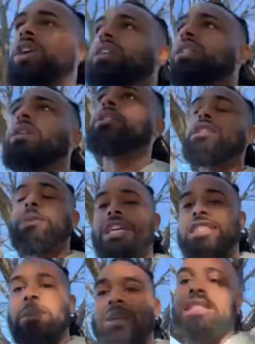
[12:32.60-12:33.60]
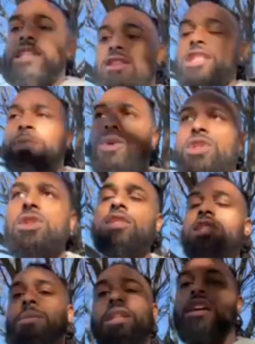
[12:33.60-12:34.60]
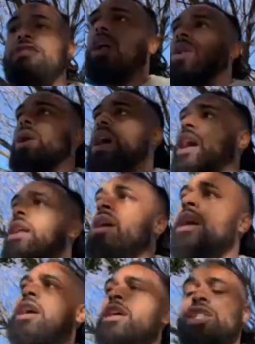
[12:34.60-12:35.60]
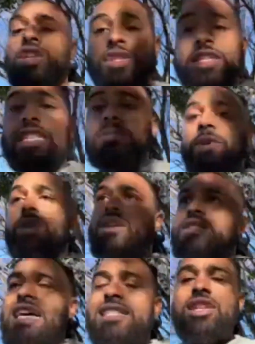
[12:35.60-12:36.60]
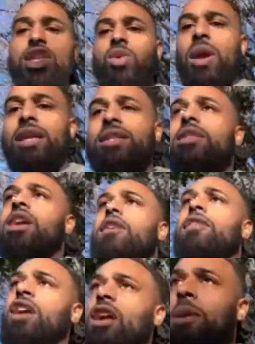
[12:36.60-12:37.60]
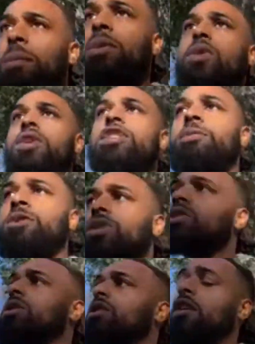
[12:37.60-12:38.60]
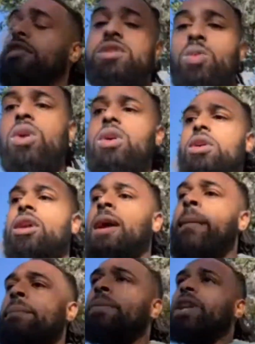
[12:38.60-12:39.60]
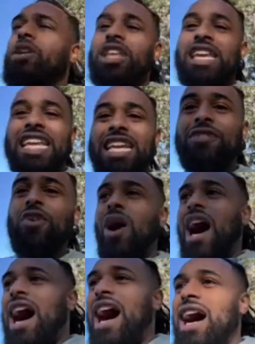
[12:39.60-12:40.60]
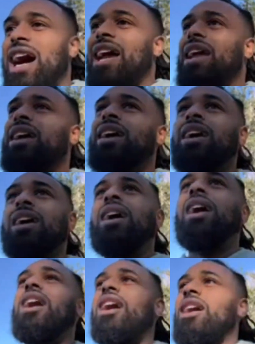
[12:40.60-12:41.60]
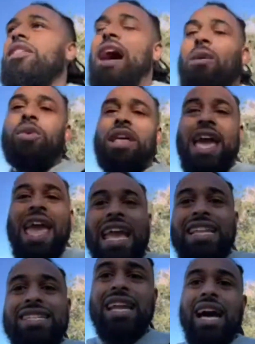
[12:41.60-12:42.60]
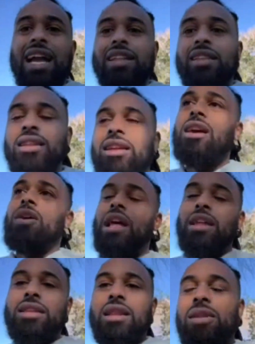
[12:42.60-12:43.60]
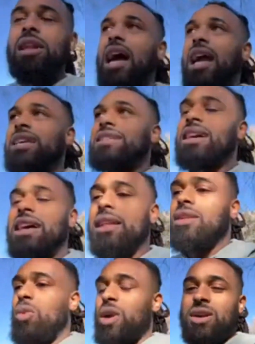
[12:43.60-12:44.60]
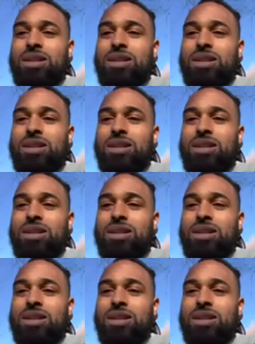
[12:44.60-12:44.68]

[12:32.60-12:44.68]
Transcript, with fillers: clear. Just because someone says they're spiritual doesn't mean they follow God. Seducing spirits, that's the new age stuff. A lot of people who are spiritual of this world, you know, the evil eye, uh, that that hand sign, you know, that the hand sign and the weird